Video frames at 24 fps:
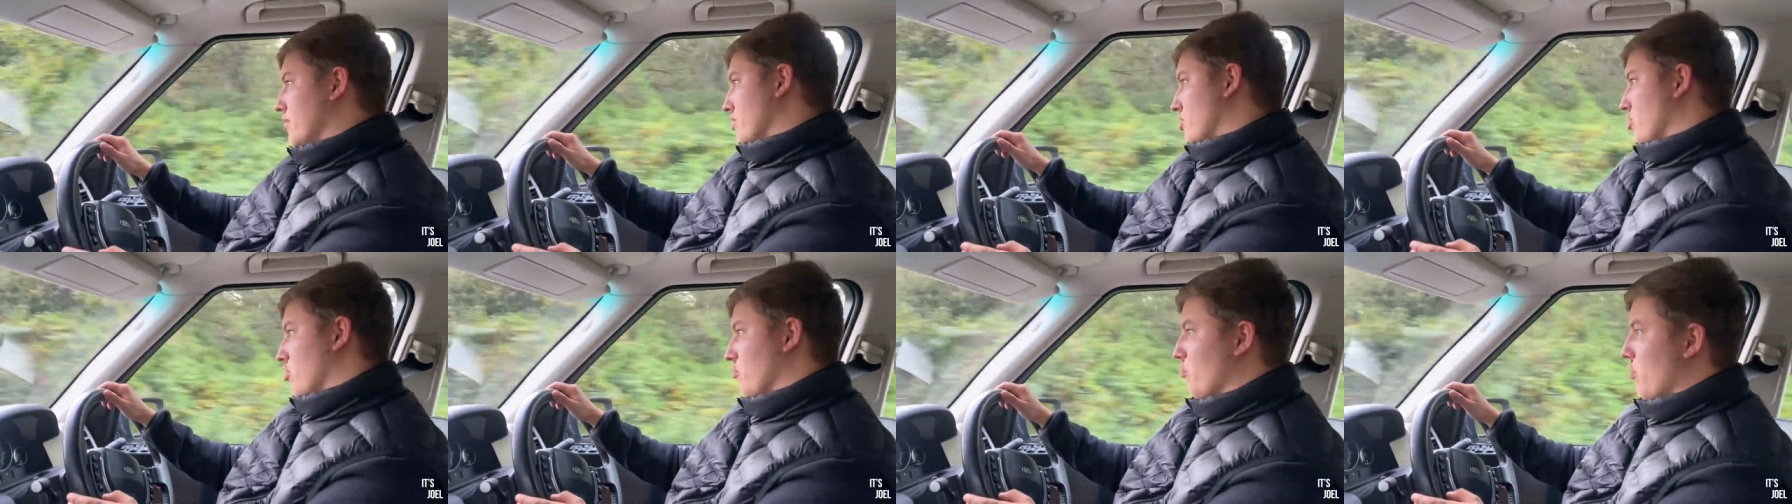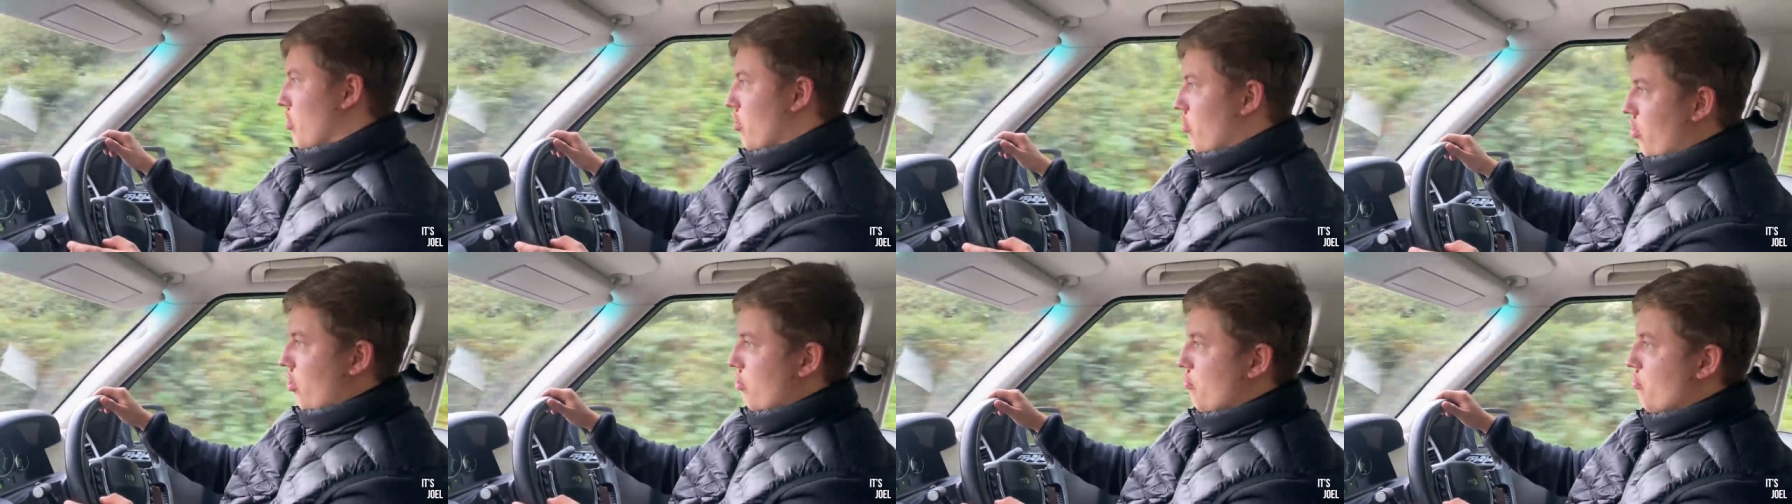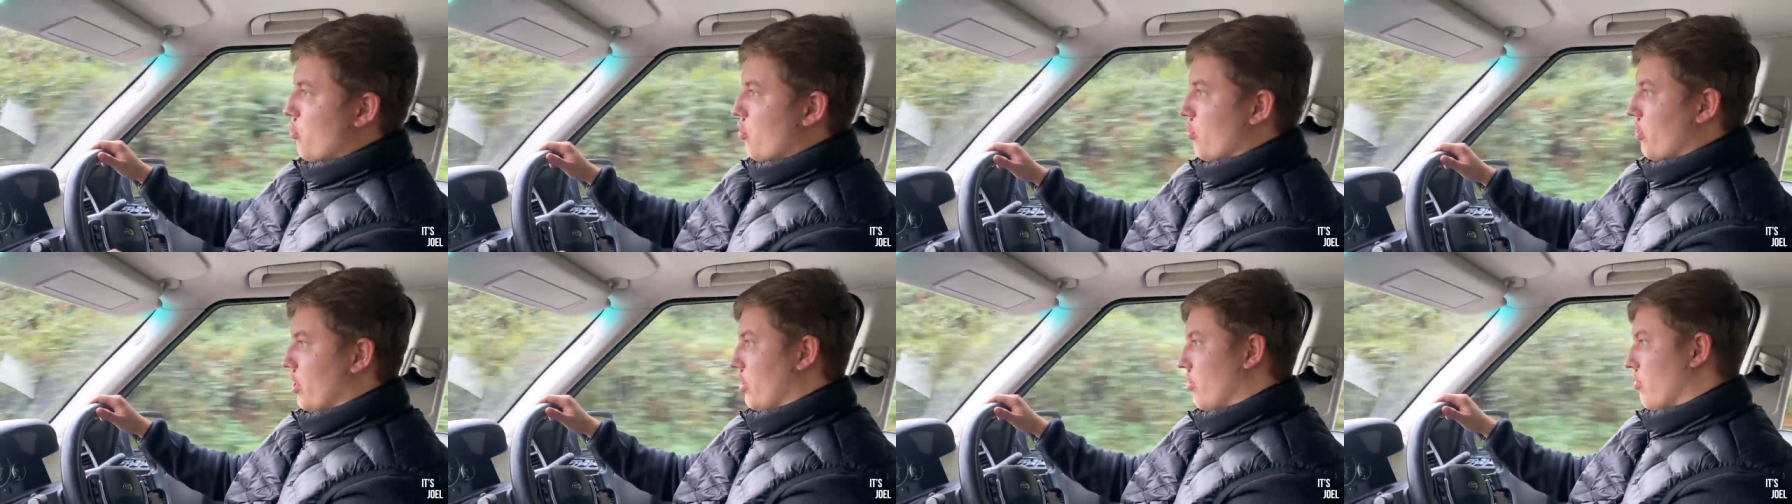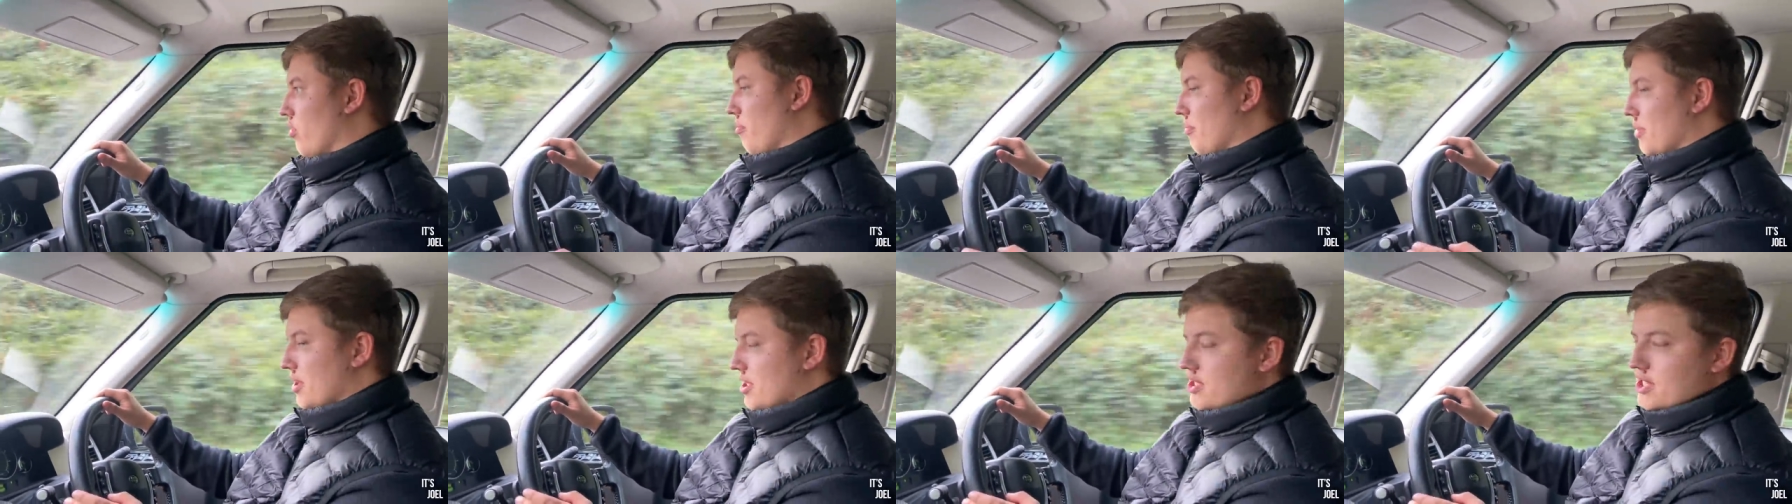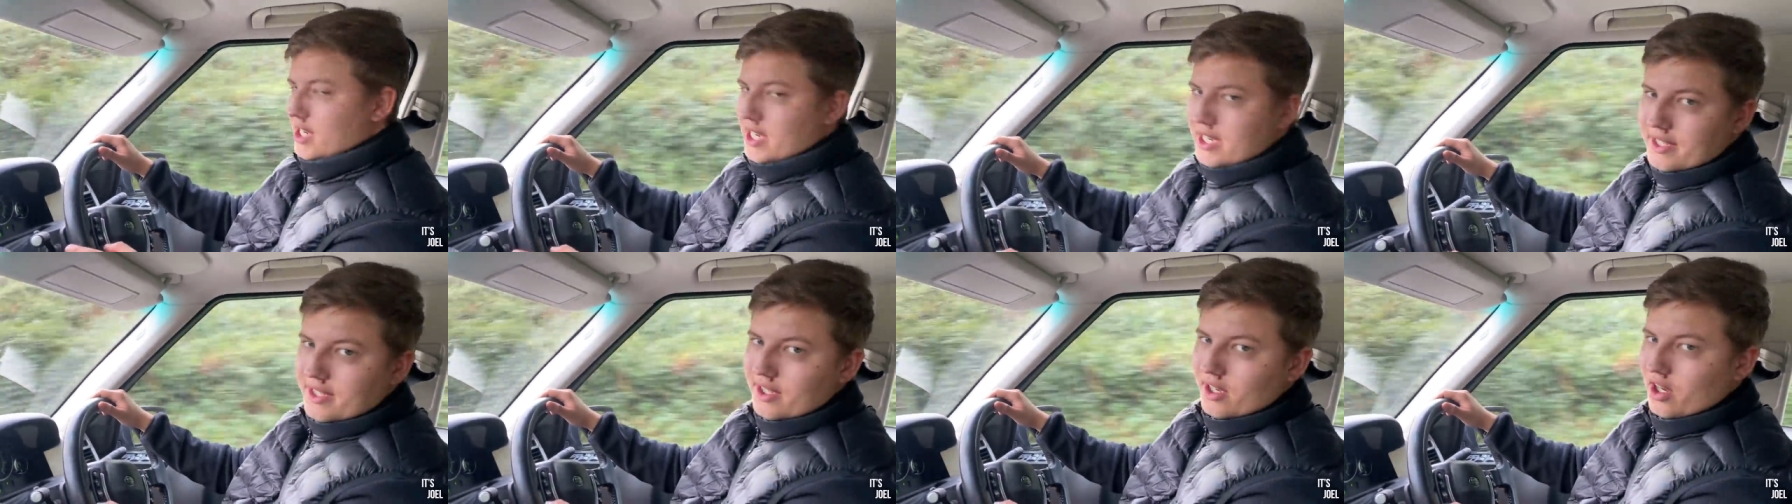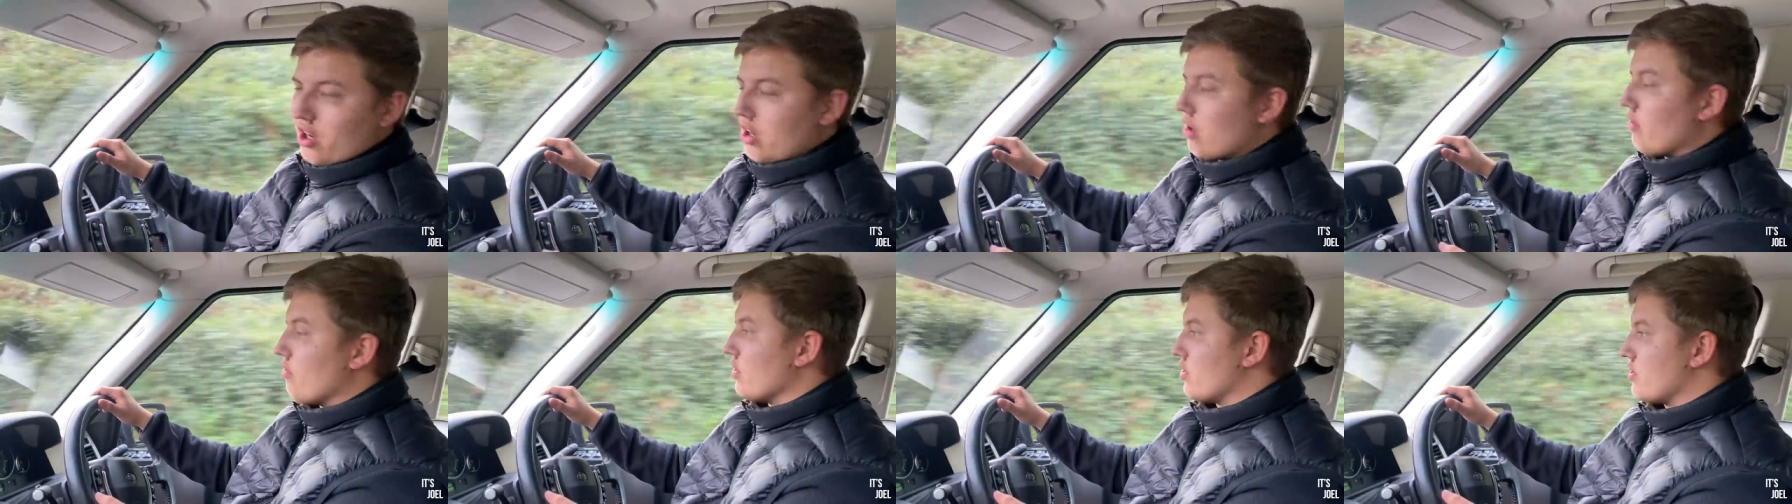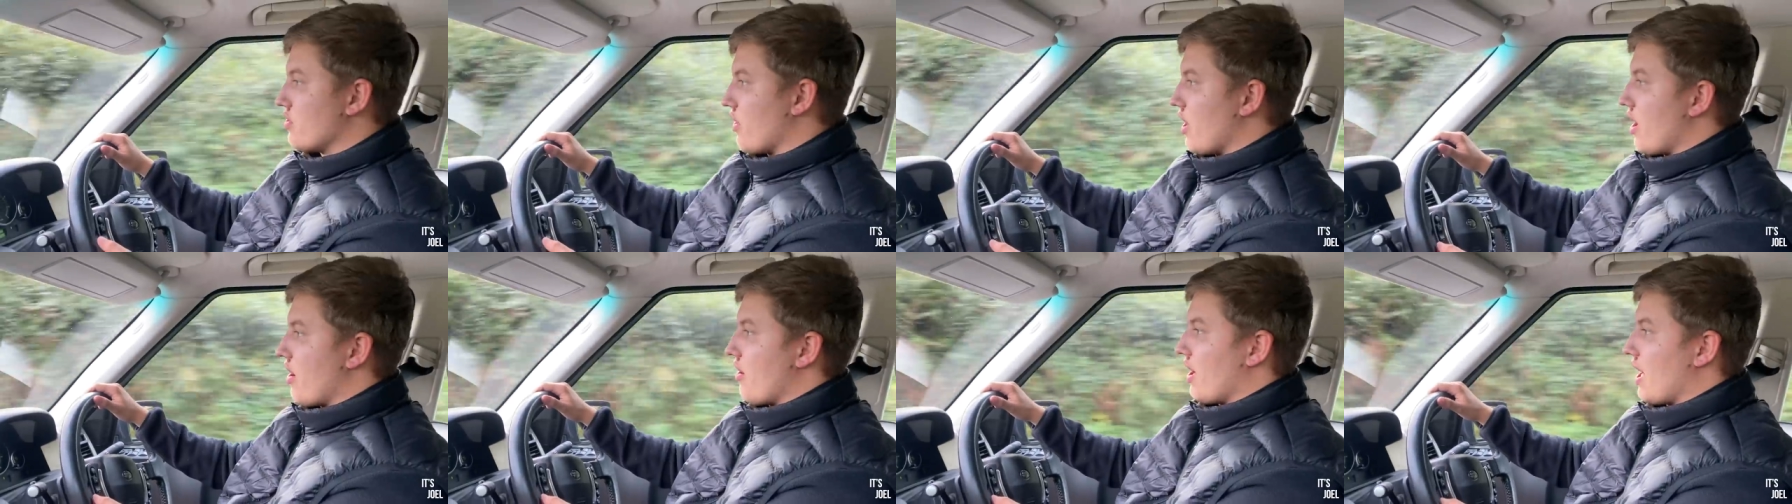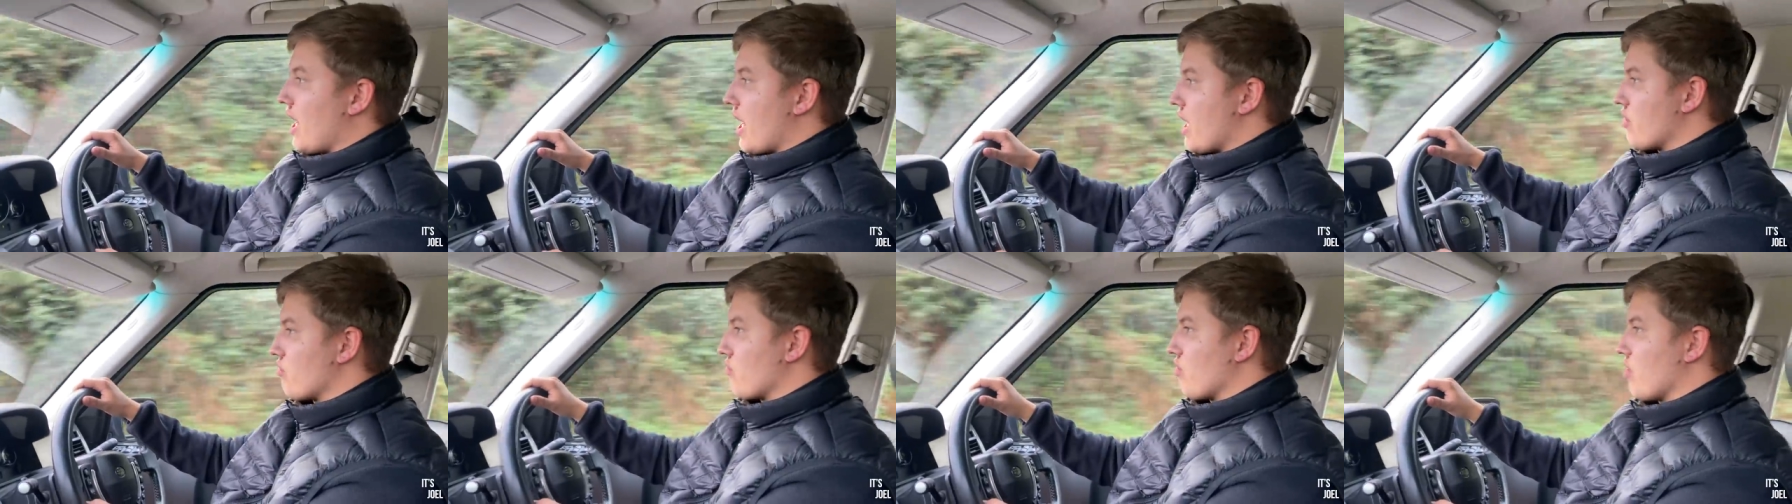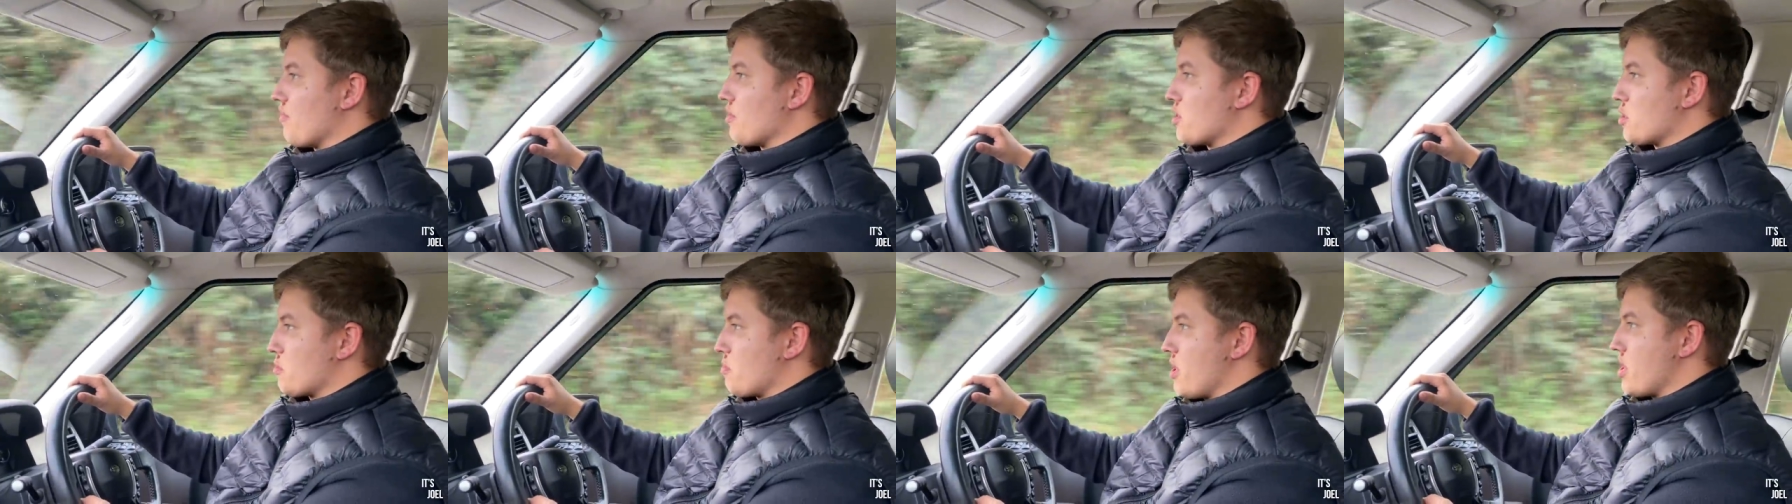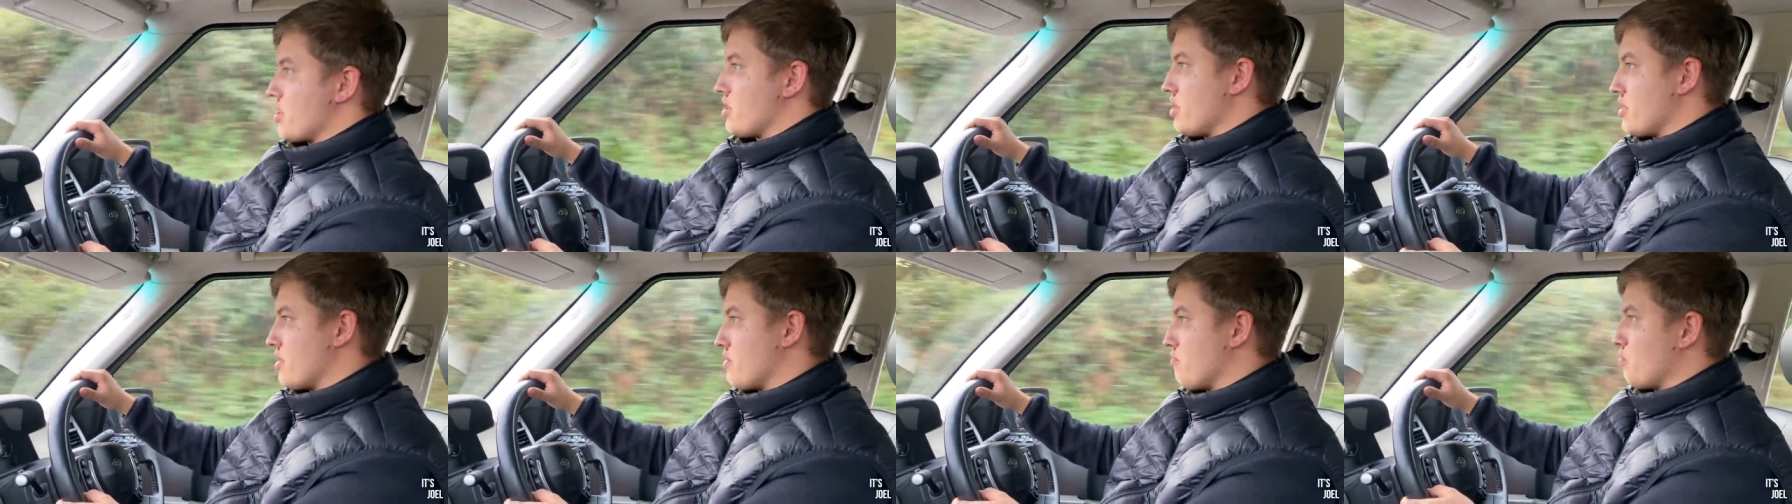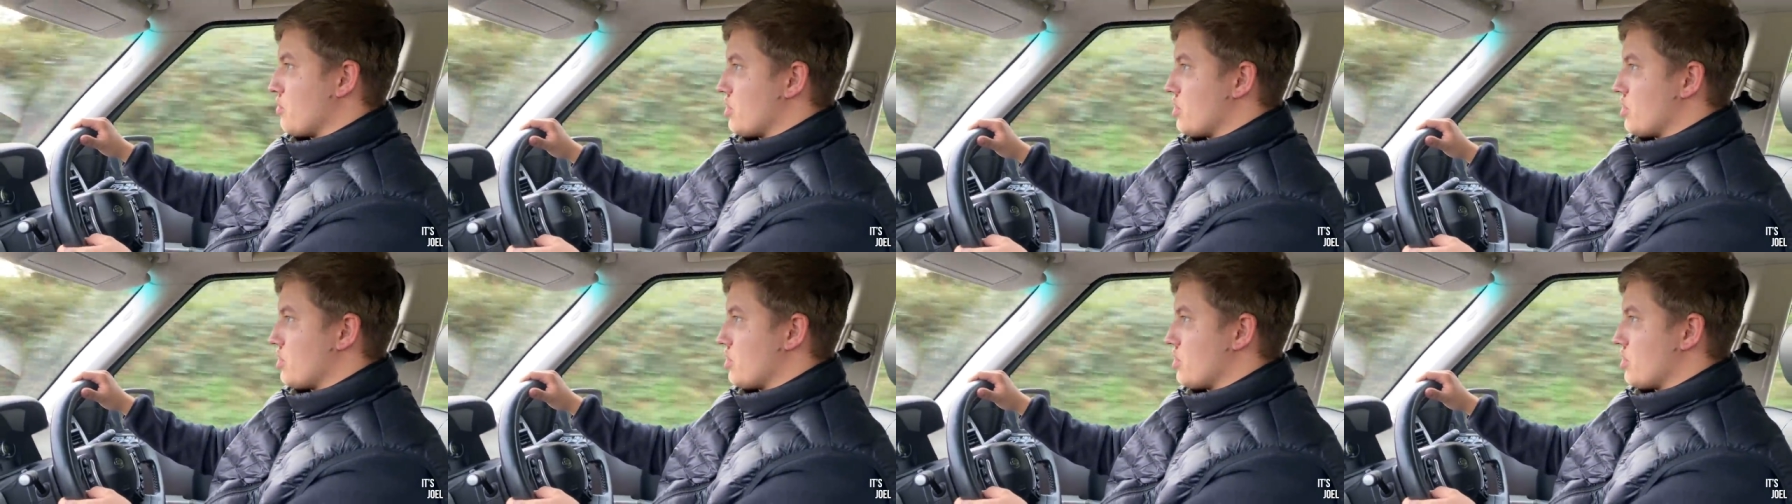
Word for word: tomorrow morning where I'm going to take it over to their Land Rover specialist,